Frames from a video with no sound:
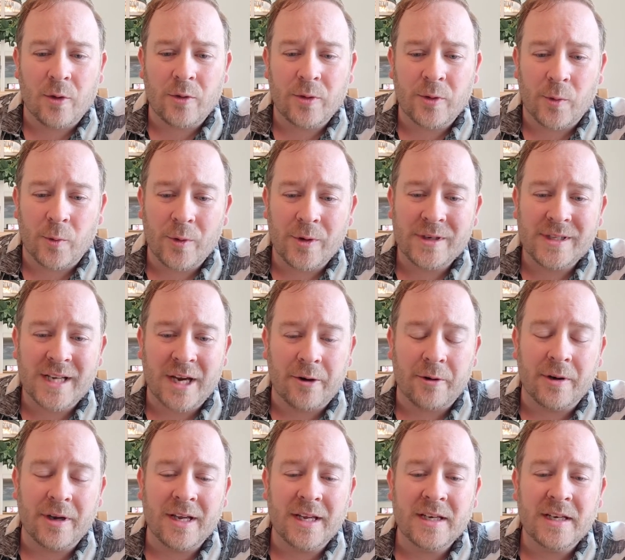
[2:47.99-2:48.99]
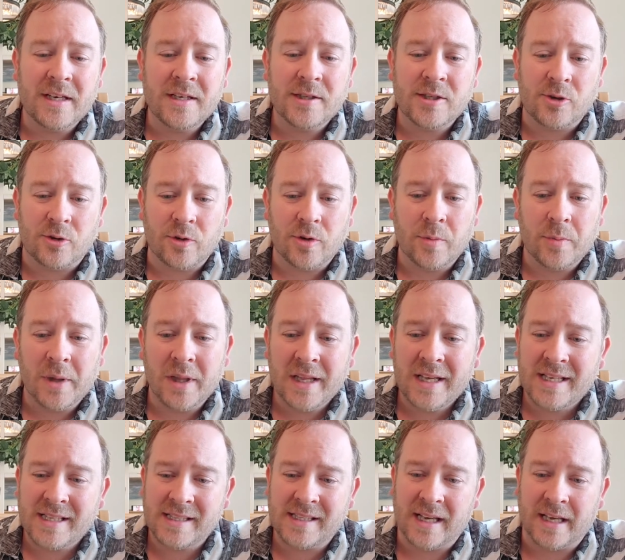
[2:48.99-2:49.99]
authoritarian internal
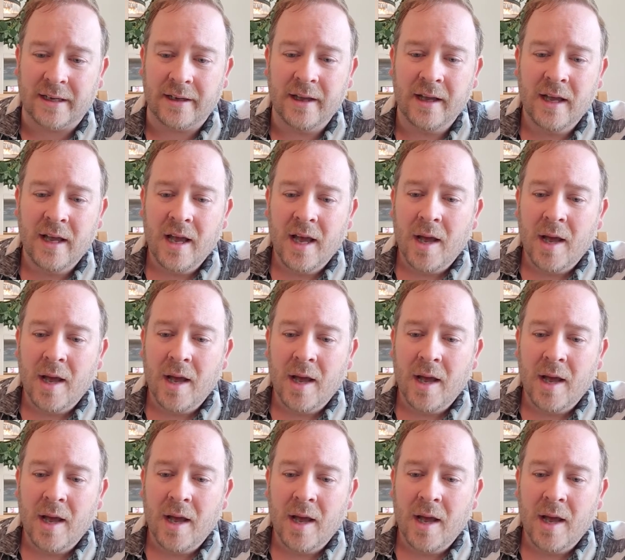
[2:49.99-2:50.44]
policing.